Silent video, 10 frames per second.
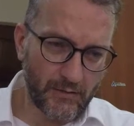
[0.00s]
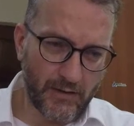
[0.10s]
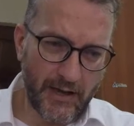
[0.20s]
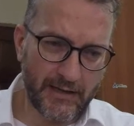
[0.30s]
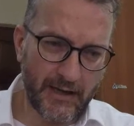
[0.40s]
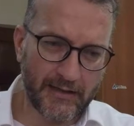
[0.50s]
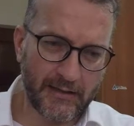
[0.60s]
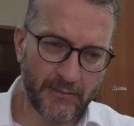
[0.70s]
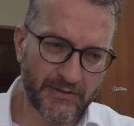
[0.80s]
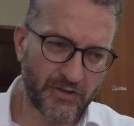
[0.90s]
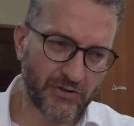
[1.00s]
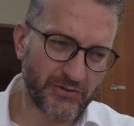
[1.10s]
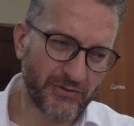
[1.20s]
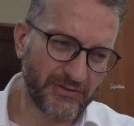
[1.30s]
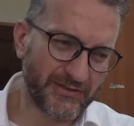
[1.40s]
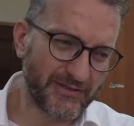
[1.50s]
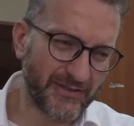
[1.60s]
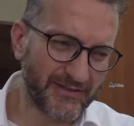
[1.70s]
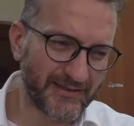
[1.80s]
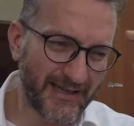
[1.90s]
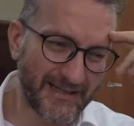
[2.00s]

AWS console is not that